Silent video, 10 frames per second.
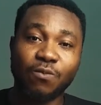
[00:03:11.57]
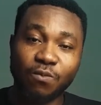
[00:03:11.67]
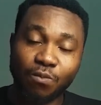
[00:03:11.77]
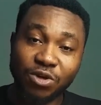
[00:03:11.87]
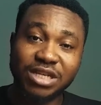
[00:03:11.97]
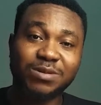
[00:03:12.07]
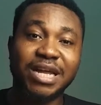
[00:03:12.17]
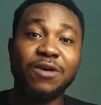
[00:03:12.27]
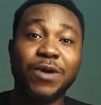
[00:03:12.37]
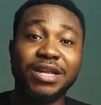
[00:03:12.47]
most
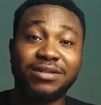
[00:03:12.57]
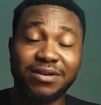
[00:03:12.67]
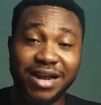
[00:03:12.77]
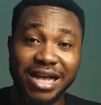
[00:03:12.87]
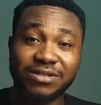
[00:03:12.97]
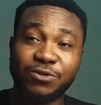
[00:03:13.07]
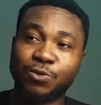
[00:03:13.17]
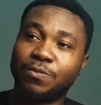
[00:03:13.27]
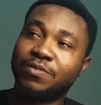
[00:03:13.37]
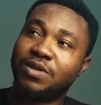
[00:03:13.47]
especially when it regards
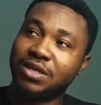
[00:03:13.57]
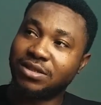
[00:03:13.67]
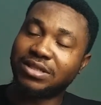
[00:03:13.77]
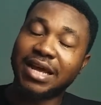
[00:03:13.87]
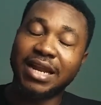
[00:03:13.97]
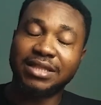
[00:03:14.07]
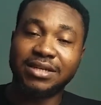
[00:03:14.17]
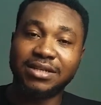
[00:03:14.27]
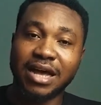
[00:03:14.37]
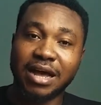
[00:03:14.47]
to this
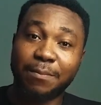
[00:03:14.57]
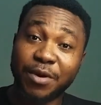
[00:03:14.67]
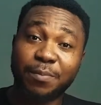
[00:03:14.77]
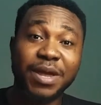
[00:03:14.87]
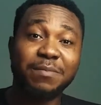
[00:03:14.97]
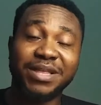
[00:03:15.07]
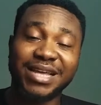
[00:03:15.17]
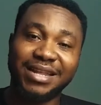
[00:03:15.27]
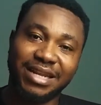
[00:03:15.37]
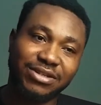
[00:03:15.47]
prepaid meter
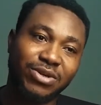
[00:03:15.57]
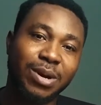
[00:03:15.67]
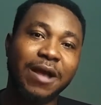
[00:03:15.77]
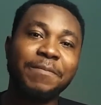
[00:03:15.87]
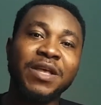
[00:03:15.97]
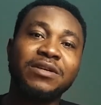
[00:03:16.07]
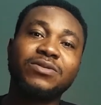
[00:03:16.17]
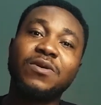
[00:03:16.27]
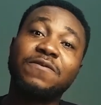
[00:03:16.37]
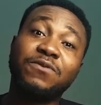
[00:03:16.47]
in Nigeria.
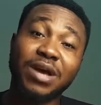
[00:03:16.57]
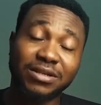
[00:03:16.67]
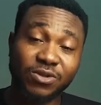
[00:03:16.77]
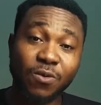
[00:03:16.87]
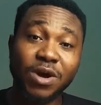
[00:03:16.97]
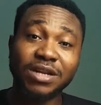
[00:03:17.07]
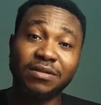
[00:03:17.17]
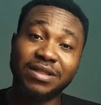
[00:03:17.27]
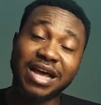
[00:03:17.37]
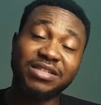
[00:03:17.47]
So if you are
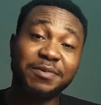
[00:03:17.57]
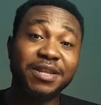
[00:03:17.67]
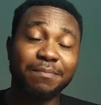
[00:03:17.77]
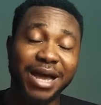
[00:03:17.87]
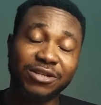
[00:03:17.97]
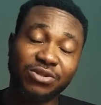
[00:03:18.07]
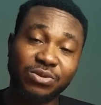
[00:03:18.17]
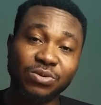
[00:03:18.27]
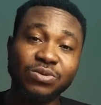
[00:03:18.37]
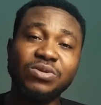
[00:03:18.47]
someone that has been in my
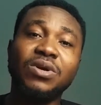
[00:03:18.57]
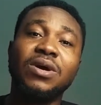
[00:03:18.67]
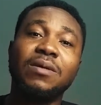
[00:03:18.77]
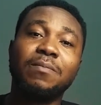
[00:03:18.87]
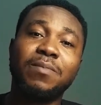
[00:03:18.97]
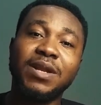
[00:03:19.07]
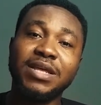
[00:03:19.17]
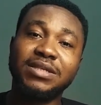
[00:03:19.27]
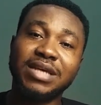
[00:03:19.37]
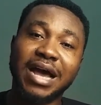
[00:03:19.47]
shoes,
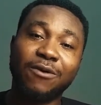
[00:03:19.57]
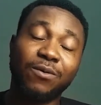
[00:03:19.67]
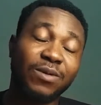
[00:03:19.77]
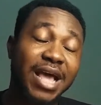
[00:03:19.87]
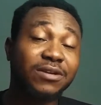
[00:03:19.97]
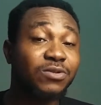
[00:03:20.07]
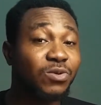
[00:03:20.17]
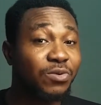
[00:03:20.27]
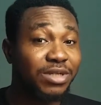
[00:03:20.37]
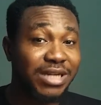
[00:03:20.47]
please, I would like you
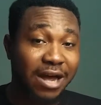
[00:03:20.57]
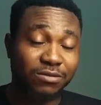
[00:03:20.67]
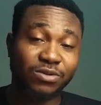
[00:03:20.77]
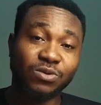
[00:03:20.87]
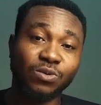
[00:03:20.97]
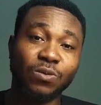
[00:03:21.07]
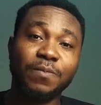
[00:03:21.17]
to reach out to